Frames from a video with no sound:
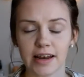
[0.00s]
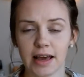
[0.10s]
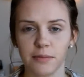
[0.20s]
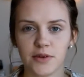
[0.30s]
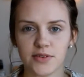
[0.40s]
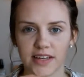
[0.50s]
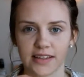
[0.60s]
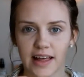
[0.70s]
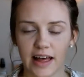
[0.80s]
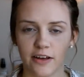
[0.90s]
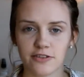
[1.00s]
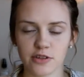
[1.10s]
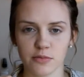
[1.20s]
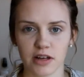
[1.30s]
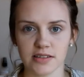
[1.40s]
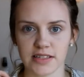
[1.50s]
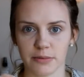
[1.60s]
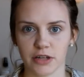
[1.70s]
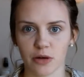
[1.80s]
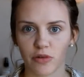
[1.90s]
And I'm using the e.l.f. small
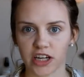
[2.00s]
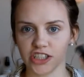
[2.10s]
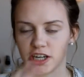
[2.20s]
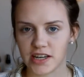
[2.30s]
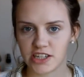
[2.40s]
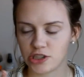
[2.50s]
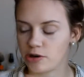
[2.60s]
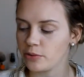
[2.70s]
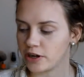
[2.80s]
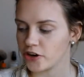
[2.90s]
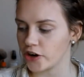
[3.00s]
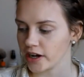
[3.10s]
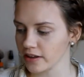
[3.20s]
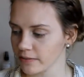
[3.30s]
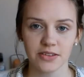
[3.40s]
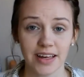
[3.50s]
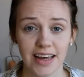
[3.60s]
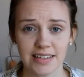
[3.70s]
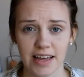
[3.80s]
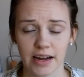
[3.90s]
stippling brush in case you're wondering. So like
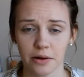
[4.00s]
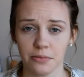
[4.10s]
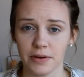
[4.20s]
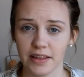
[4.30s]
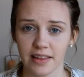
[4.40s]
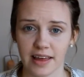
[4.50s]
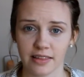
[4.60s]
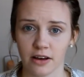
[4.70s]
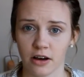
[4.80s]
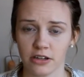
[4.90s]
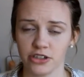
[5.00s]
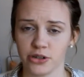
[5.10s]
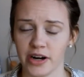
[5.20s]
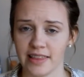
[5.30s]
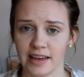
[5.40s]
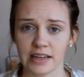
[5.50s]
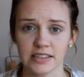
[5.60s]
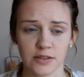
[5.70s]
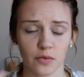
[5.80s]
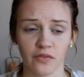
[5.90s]
I said, I really like the contour. I think
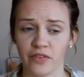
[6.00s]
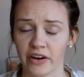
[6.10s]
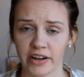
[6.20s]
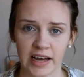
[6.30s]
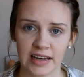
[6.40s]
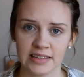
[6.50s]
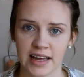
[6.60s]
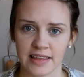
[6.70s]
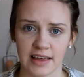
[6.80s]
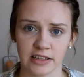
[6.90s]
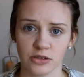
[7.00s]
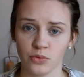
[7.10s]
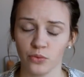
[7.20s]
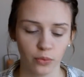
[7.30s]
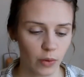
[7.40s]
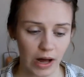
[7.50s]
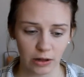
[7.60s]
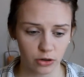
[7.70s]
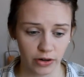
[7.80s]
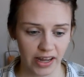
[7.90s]
it's very nice. I think it's
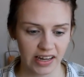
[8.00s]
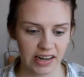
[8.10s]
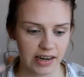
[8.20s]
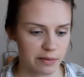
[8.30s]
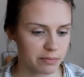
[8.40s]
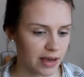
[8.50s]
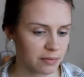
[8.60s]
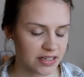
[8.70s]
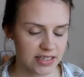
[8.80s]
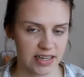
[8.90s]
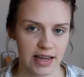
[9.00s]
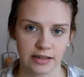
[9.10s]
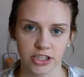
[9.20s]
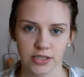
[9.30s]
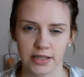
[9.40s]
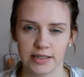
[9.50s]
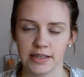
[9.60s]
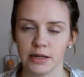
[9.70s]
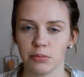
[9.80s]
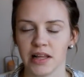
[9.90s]
well created and pigmented and just easy
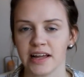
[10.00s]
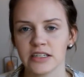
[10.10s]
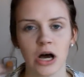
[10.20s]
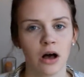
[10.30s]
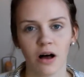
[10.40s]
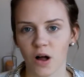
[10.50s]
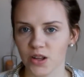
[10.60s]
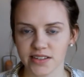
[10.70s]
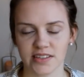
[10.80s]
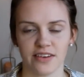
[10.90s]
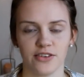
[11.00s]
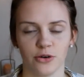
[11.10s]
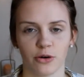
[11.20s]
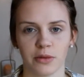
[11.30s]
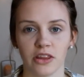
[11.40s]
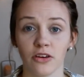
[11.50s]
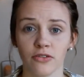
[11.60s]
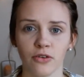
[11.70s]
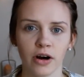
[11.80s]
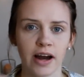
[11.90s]
to blend all the stuff you normally look
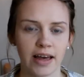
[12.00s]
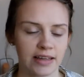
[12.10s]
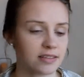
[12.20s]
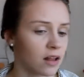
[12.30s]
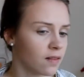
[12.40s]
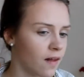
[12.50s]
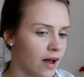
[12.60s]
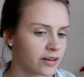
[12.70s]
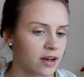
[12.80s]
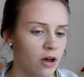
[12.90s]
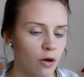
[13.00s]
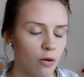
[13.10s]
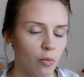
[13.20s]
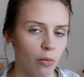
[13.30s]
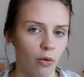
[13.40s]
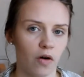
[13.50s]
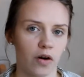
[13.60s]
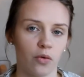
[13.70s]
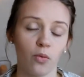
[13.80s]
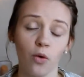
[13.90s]
for. It's a lot
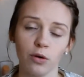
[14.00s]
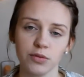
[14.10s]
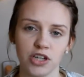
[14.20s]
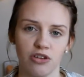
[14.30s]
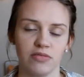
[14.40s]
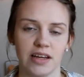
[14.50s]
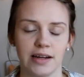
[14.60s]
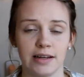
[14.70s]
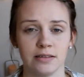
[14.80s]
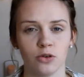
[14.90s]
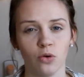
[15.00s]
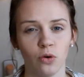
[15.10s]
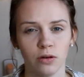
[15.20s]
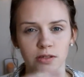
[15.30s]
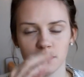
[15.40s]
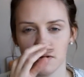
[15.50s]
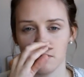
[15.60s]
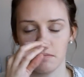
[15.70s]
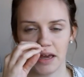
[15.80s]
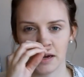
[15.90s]
more warm tone than it is cool, so it
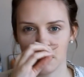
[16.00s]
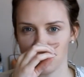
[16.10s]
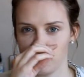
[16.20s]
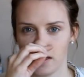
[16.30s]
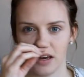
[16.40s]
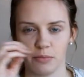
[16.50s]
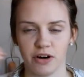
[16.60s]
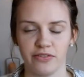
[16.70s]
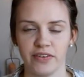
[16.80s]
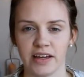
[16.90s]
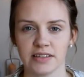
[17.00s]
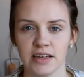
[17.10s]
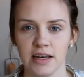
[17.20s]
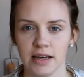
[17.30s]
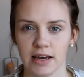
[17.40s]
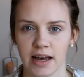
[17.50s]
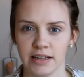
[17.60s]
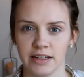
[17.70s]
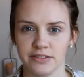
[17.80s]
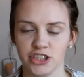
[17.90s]
may not be a perfect
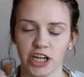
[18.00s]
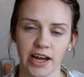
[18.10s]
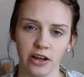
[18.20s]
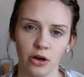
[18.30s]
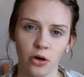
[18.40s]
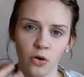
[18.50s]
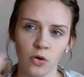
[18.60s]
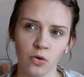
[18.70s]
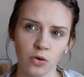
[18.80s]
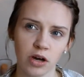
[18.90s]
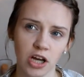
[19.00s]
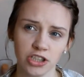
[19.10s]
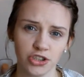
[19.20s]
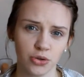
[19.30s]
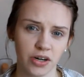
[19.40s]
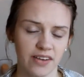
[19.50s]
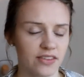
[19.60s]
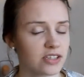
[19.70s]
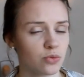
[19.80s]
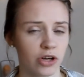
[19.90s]
kind of shadow contour if
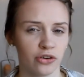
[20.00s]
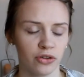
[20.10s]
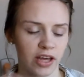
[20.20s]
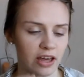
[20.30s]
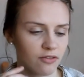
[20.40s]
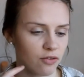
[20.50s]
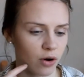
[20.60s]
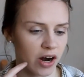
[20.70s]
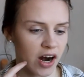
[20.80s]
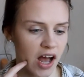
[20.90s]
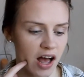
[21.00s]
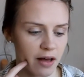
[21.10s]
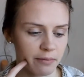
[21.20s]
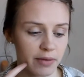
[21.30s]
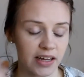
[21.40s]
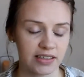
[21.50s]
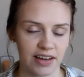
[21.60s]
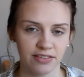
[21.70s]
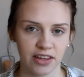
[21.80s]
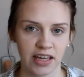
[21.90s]
that's what you're looking for, but it
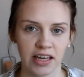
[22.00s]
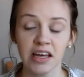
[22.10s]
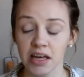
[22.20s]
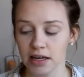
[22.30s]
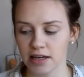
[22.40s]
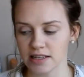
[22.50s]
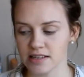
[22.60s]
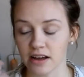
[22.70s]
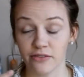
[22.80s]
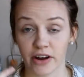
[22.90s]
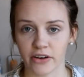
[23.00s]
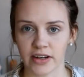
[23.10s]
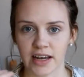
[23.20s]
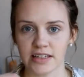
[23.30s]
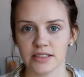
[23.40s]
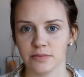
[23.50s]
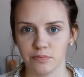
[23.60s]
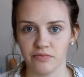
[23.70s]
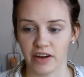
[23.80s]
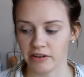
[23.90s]
definitely is a very
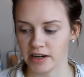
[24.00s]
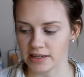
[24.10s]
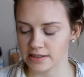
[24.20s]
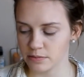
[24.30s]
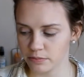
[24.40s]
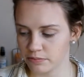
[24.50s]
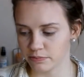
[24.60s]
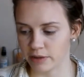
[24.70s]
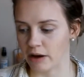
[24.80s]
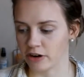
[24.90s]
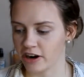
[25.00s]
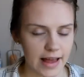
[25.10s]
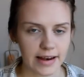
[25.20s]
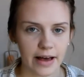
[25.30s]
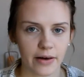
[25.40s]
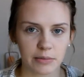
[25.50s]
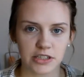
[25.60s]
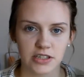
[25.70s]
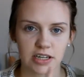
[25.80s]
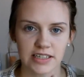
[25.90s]
nice powder. And now I'm
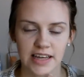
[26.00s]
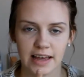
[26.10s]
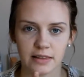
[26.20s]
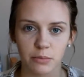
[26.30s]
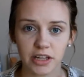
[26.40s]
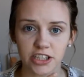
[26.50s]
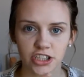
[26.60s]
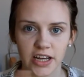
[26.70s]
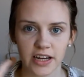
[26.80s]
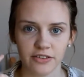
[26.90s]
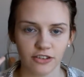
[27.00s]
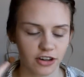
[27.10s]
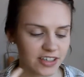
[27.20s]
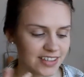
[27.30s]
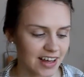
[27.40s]
just going to take the blush shade, of course.